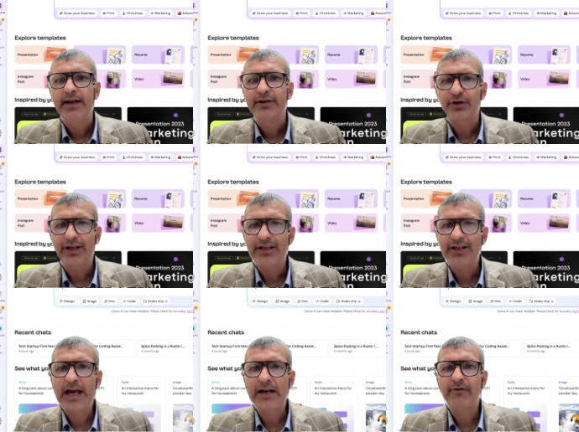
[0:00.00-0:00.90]
So in
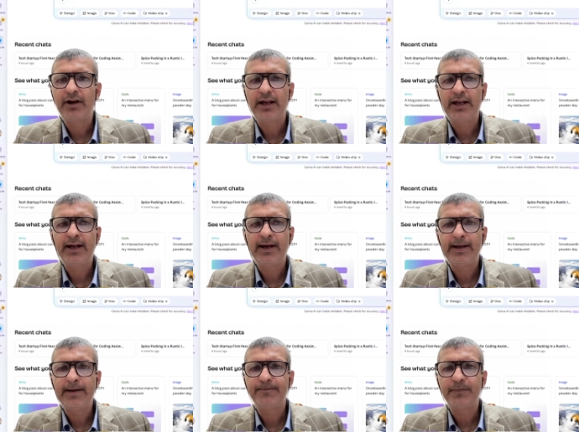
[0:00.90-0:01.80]
Canva
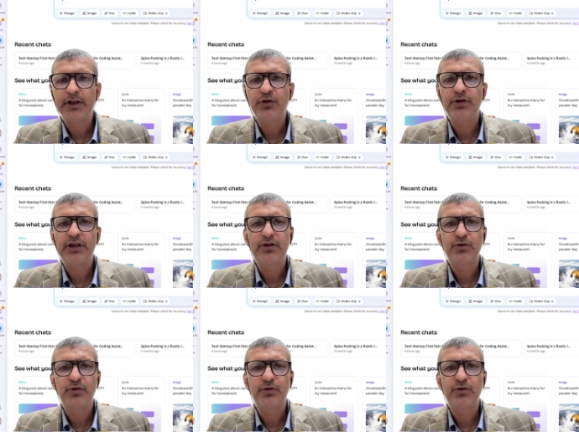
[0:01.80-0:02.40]
AI, you need